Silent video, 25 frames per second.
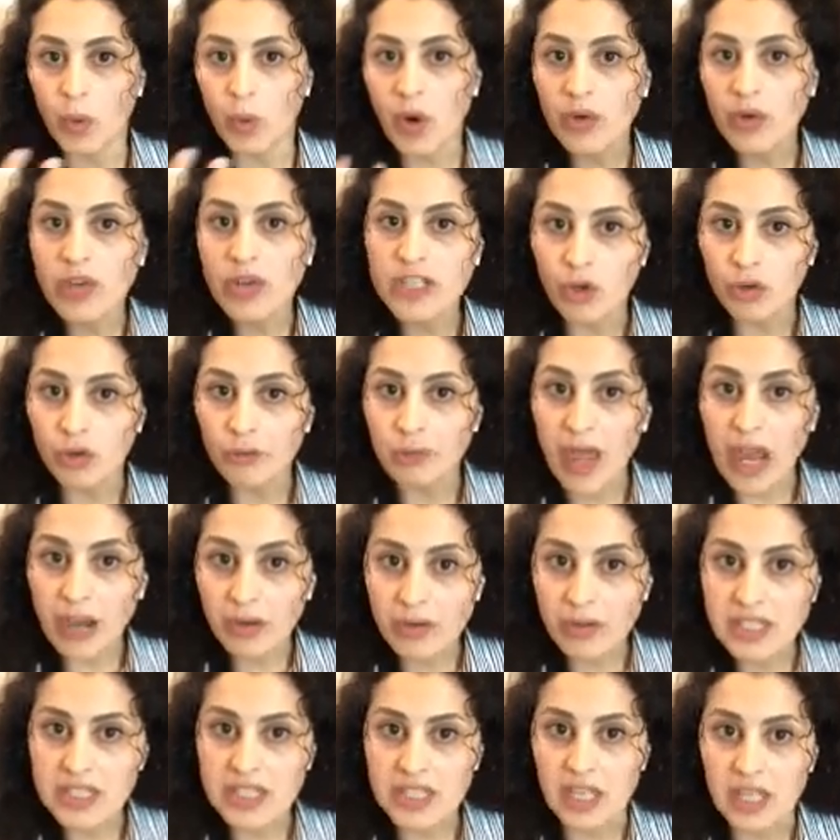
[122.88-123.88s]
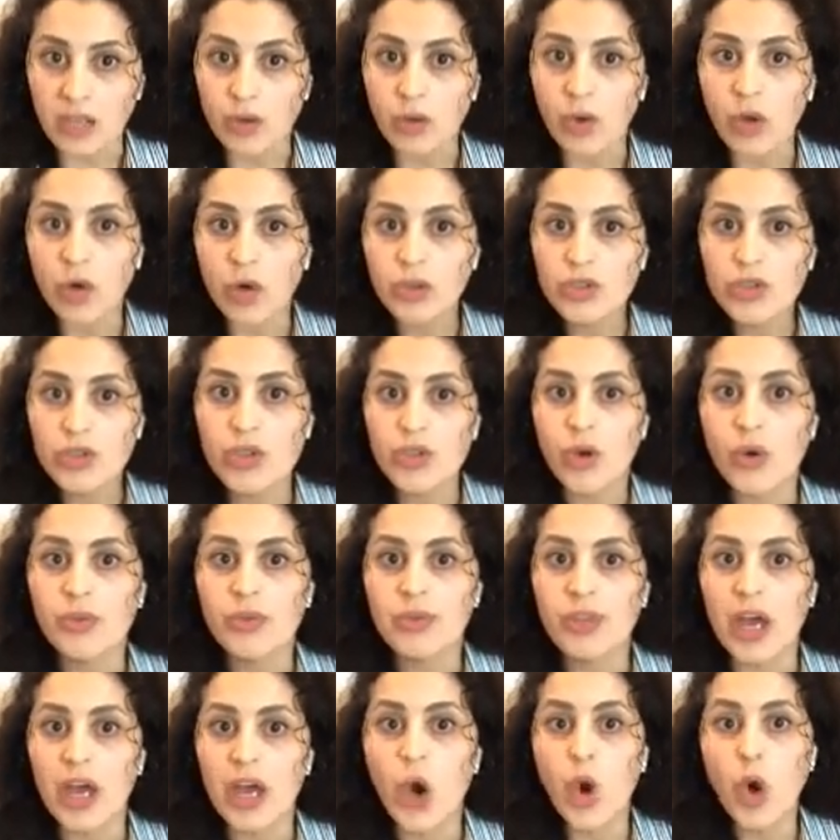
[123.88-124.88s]
worries of parenting, also
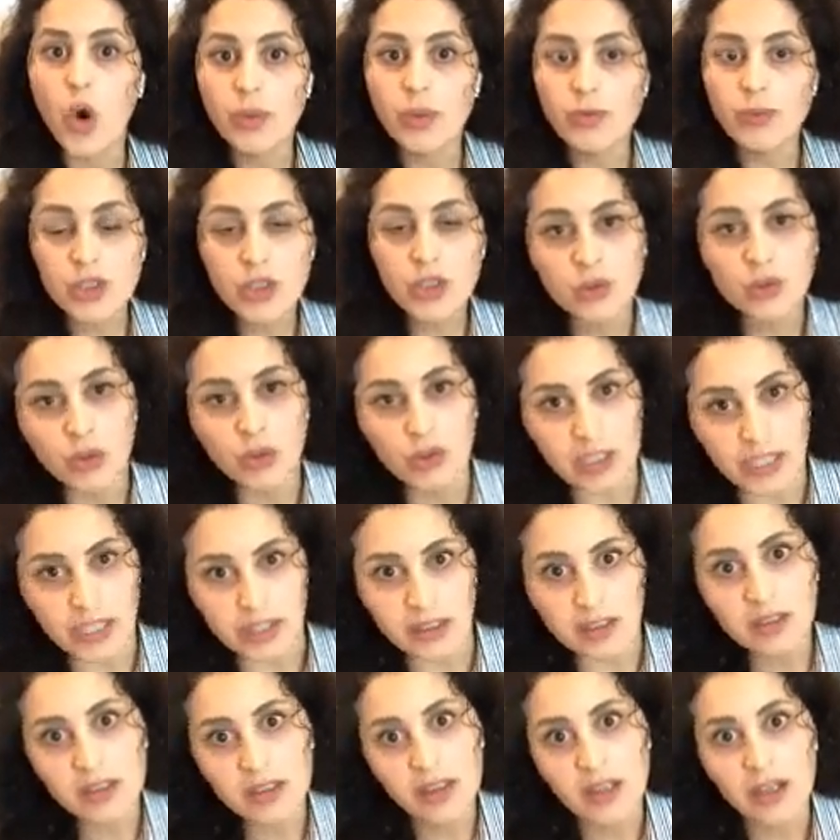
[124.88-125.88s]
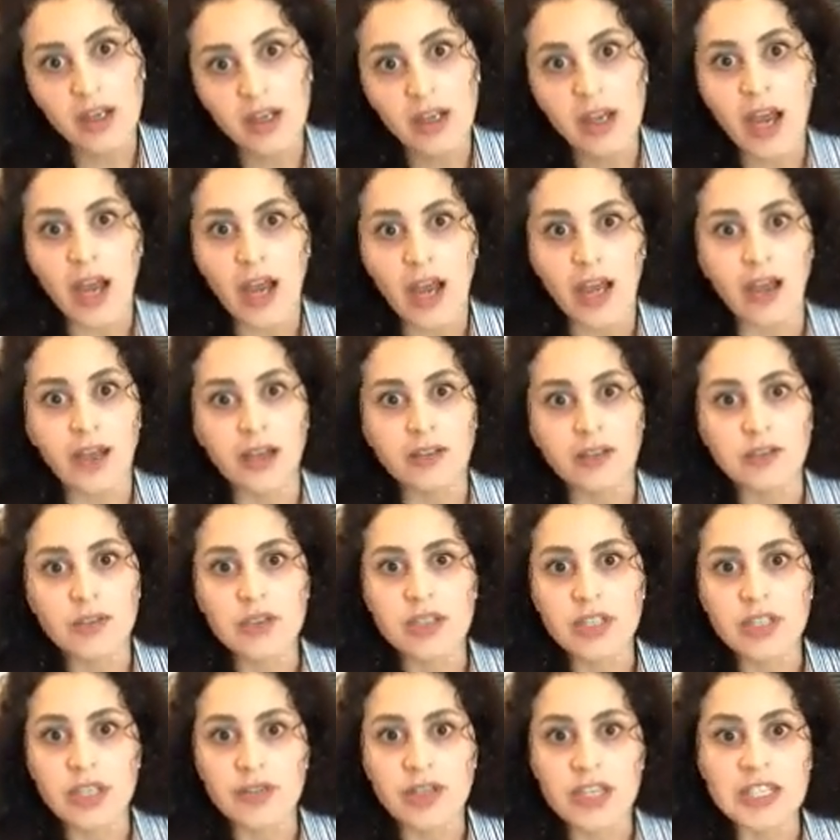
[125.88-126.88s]
the homeschooling
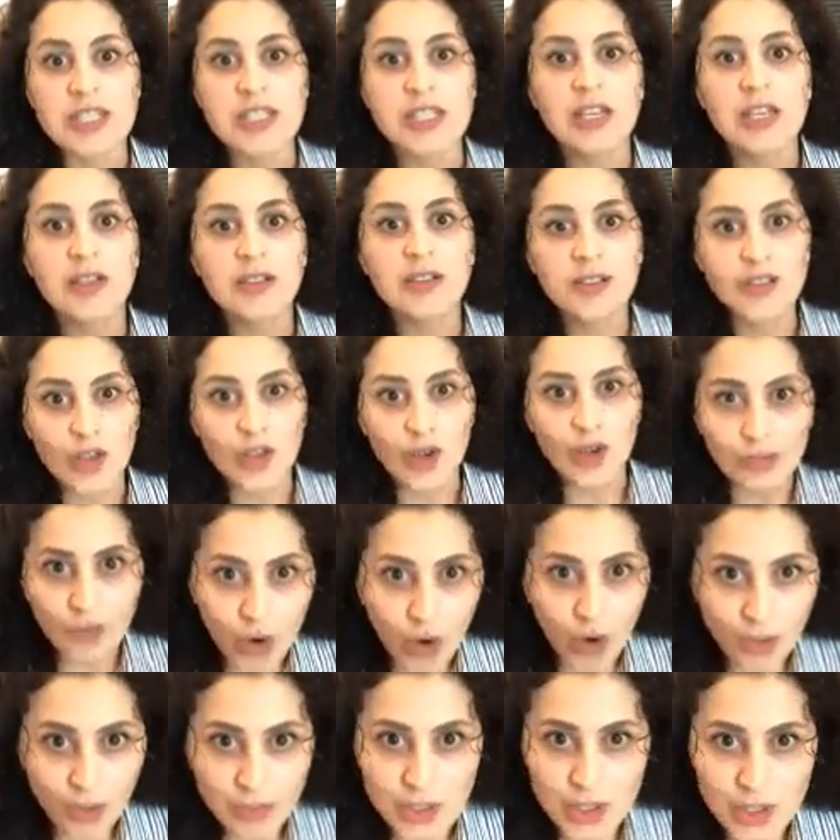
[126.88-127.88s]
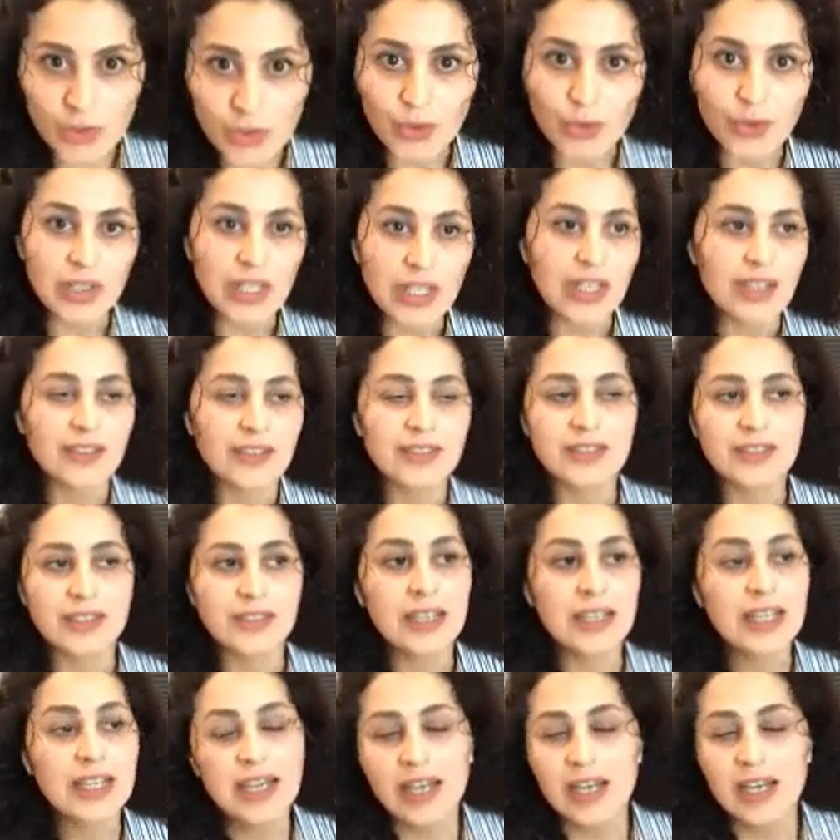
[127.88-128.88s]
and the skills of homeschooling, and
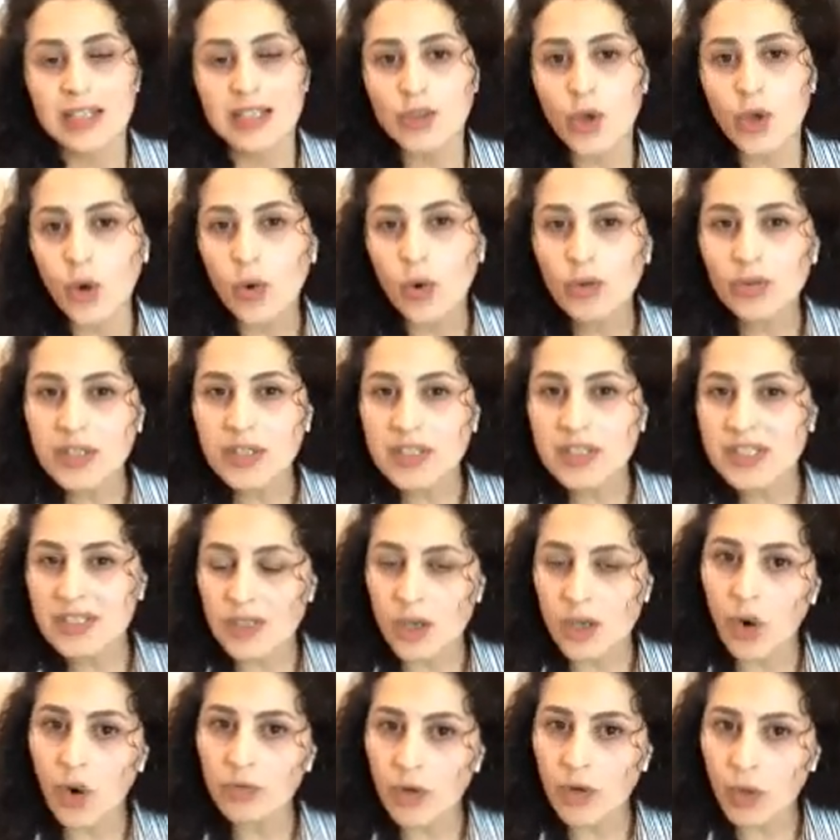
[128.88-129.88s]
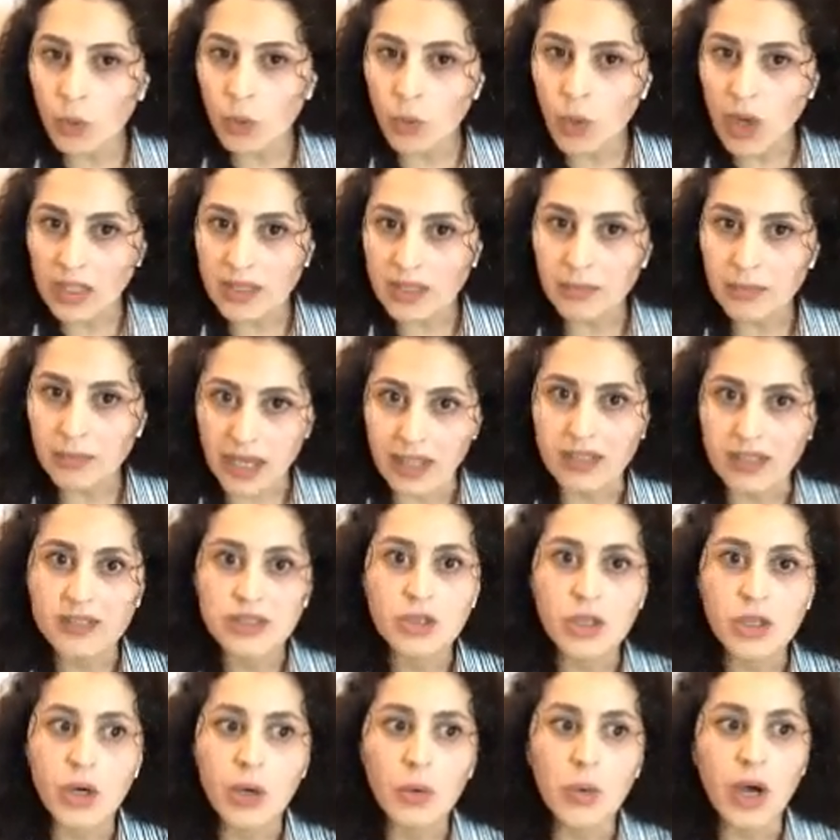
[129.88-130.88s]
all this overwhelming.
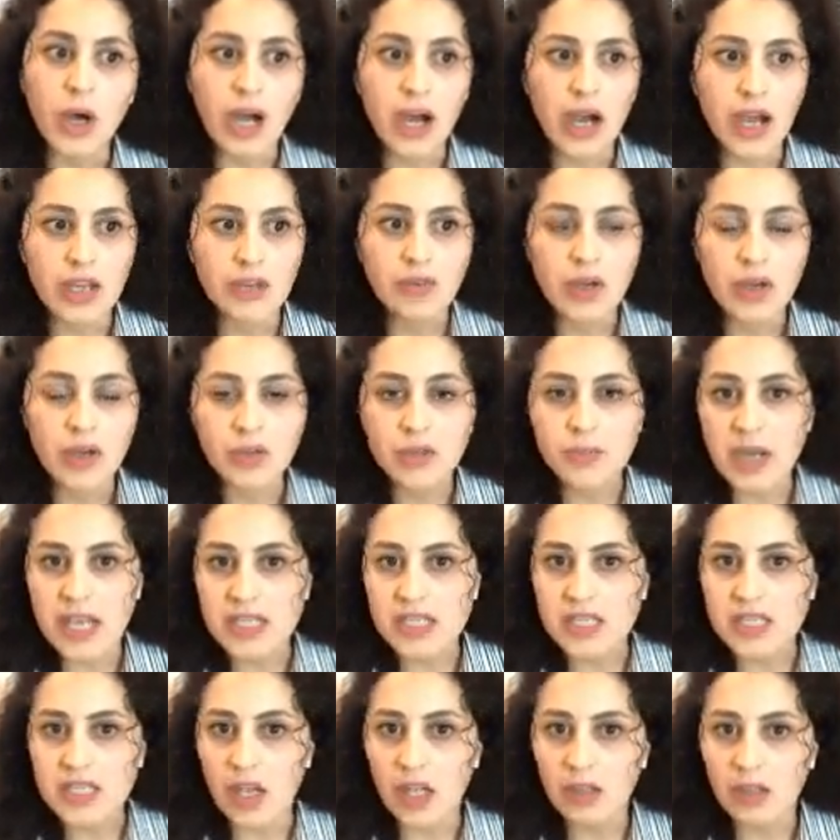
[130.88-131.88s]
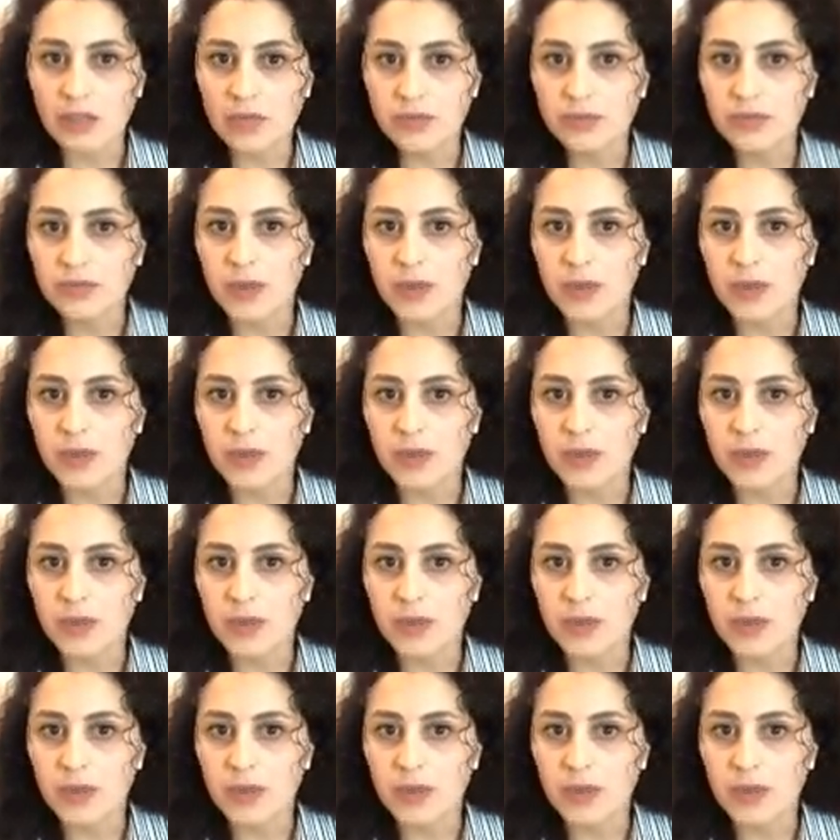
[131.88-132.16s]
So I found myself